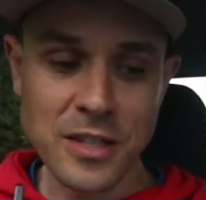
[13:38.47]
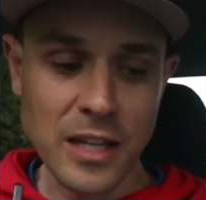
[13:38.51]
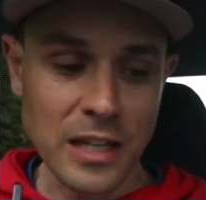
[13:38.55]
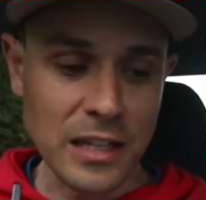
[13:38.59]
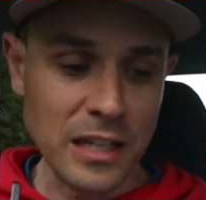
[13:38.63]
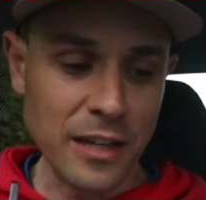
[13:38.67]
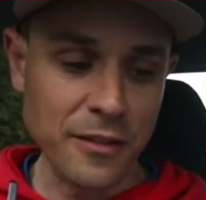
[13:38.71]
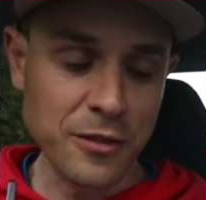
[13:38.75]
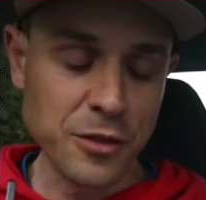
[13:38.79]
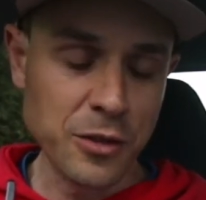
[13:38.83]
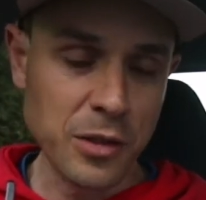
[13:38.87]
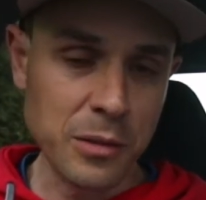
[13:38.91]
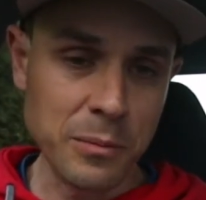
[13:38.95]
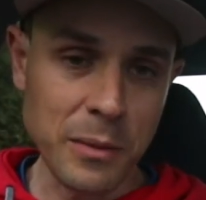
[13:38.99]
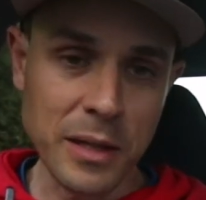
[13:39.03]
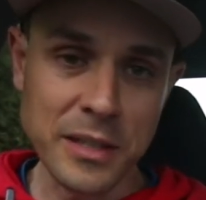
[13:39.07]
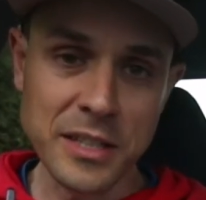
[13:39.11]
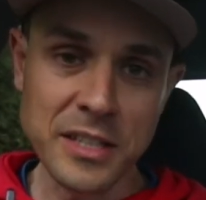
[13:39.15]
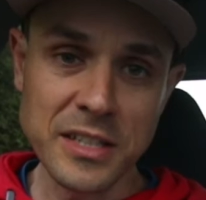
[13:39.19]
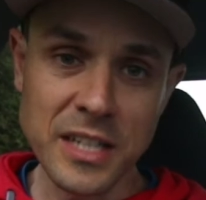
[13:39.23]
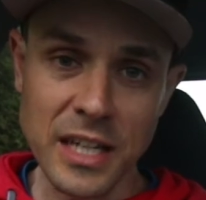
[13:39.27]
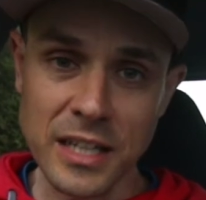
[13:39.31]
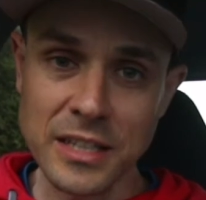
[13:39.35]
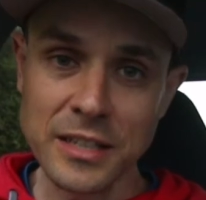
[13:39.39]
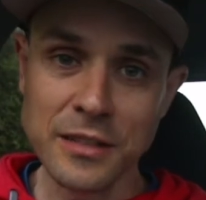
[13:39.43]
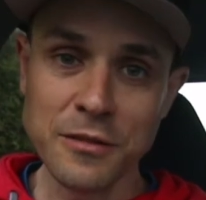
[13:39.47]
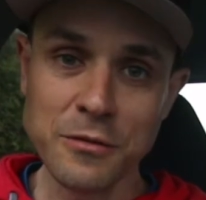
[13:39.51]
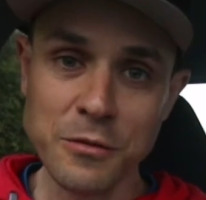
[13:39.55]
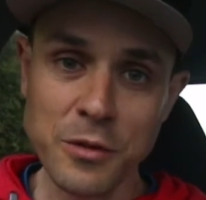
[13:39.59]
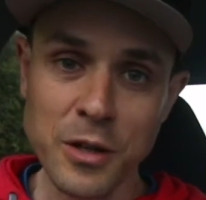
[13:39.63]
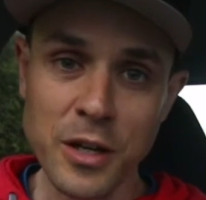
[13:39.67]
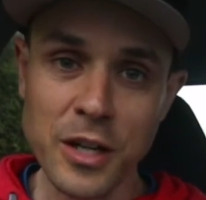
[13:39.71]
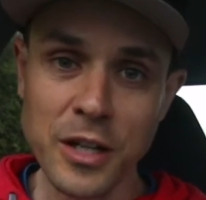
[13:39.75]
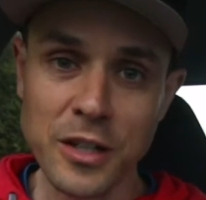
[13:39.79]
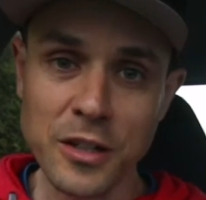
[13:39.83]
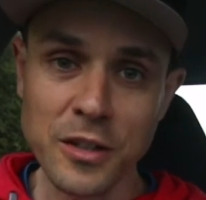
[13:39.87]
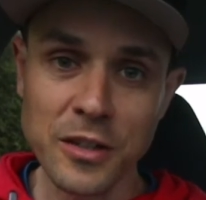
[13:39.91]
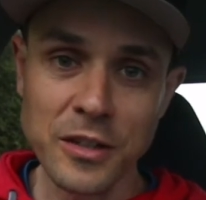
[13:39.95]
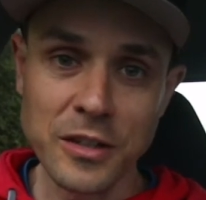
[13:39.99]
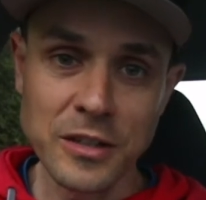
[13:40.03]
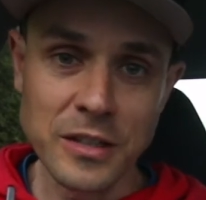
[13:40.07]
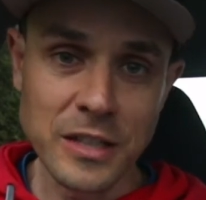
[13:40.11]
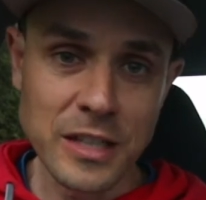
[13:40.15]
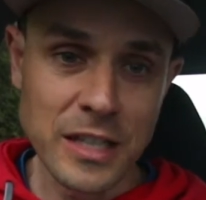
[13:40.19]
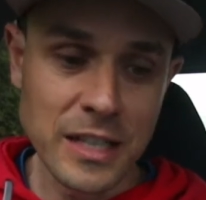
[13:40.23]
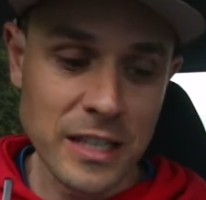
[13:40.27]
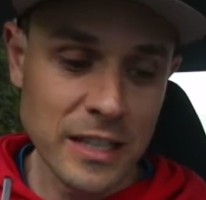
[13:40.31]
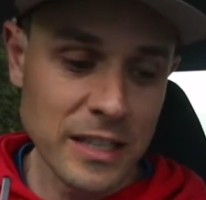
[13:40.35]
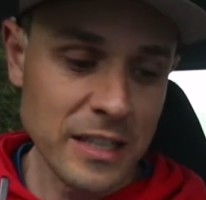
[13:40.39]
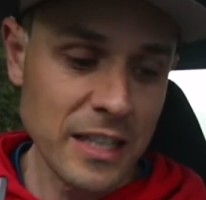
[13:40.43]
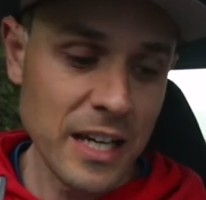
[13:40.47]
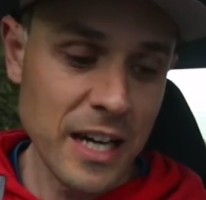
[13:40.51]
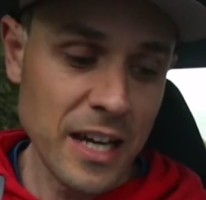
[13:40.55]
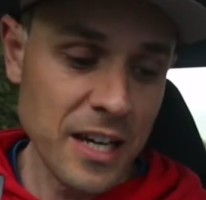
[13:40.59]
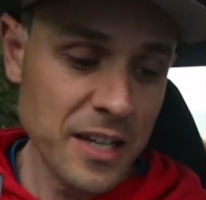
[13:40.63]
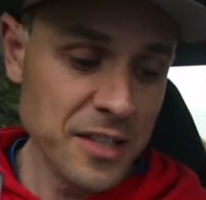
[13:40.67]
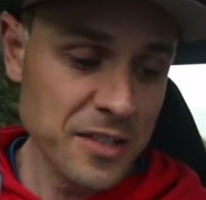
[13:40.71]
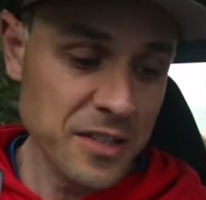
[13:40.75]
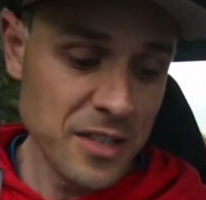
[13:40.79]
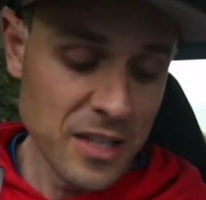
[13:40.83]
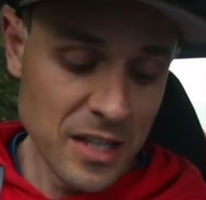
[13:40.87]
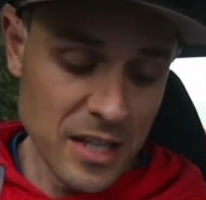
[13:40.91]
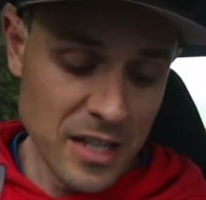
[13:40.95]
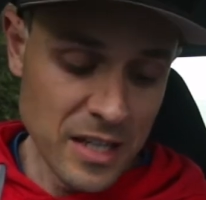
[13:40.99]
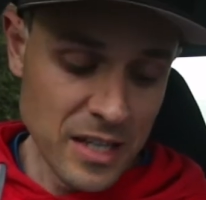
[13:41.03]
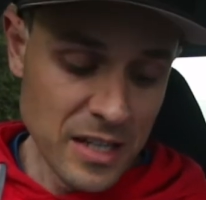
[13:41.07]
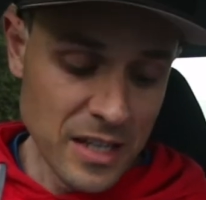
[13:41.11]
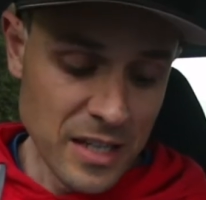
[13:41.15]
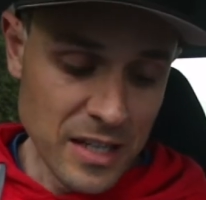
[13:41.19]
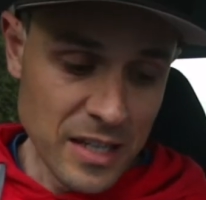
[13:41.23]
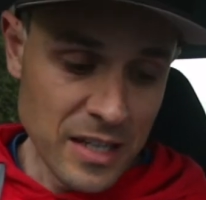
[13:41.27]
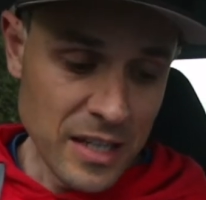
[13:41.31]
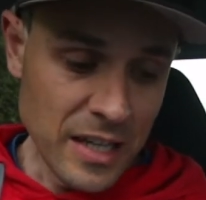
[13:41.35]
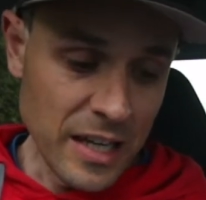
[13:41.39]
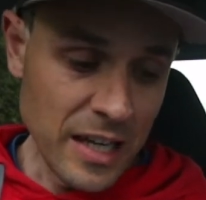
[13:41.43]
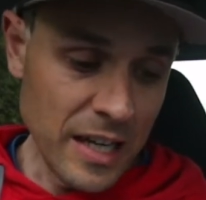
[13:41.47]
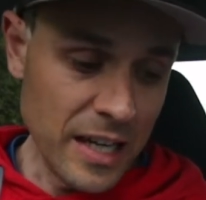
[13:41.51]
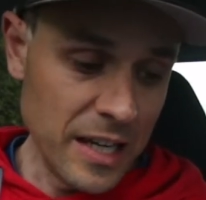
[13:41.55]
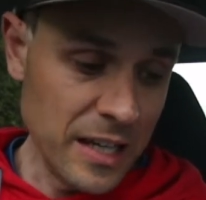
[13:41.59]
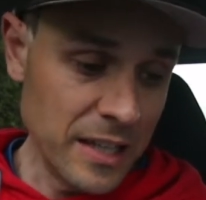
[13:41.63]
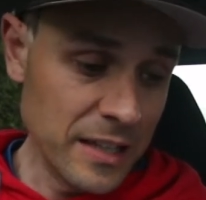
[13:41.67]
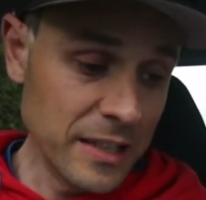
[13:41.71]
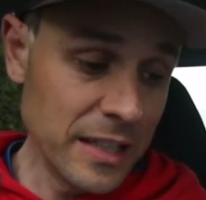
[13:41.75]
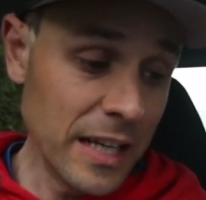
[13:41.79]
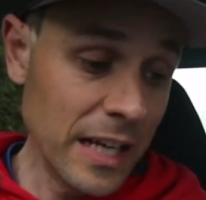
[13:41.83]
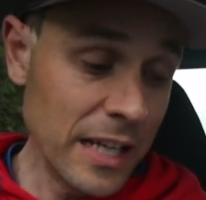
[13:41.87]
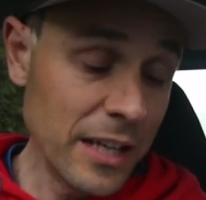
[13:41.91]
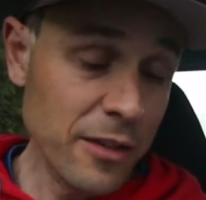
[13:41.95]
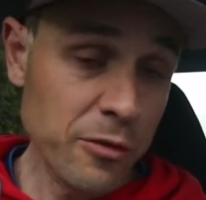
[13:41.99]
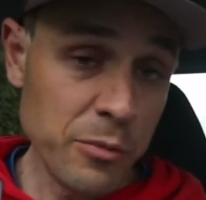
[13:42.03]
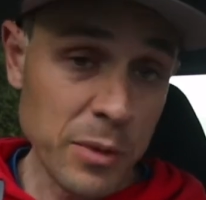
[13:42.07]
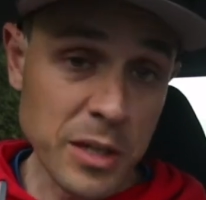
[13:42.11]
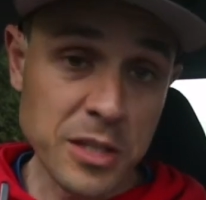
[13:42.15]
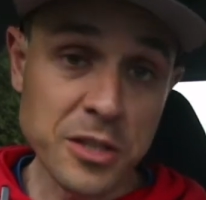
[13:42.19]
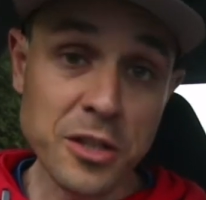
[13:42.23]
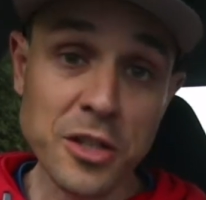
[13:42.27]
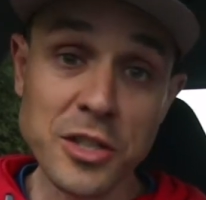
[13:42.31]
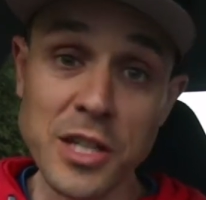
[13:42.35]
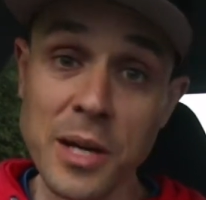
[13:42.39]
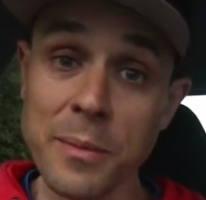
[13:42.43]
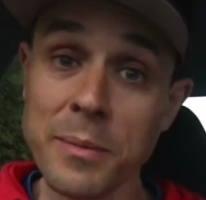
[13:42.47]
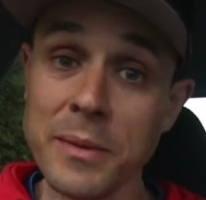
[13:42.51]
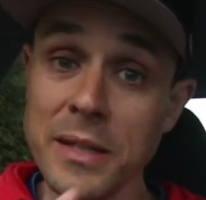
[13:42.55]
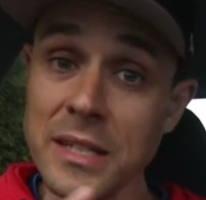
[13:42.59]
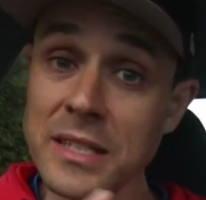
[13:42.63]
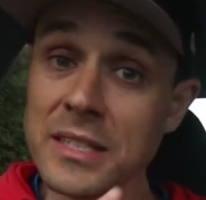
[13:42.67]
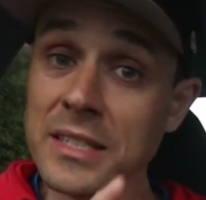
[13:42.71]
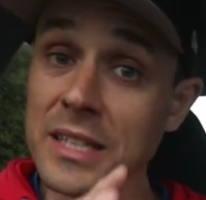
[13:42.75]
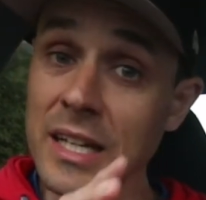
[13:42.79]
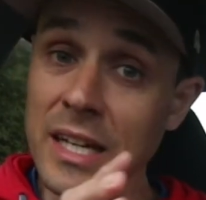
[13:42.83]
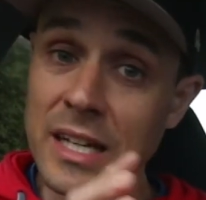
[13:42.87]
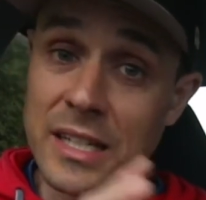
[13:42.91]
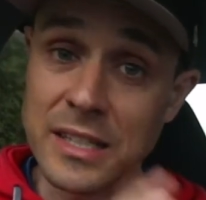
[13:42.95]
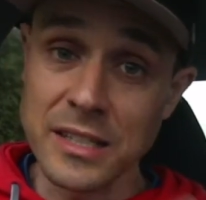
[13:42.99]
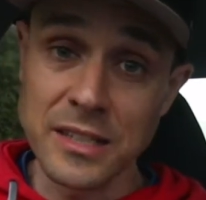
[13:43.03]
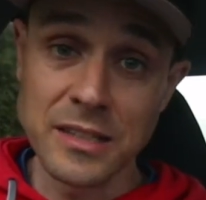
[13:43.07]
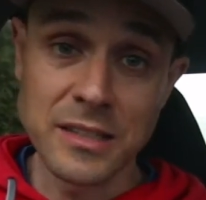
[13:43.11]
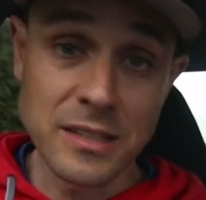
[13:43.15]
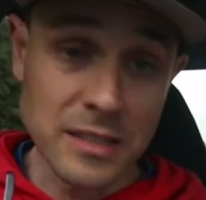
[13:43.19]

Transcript: I love doing my detective work on cars, and getting information on Japanese cars